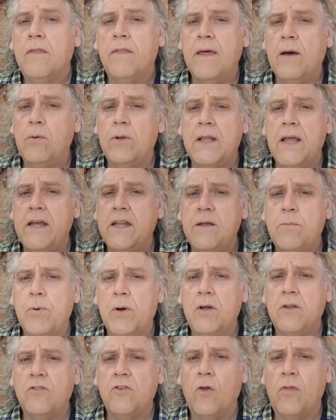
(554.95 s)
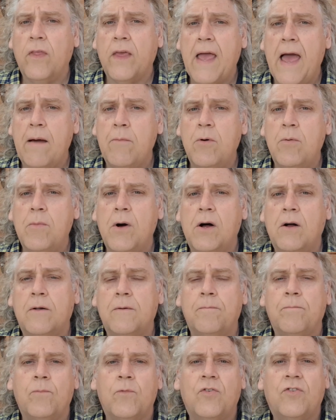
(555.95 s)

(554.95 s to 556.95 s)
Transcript: There were ladybirds on the chamomile.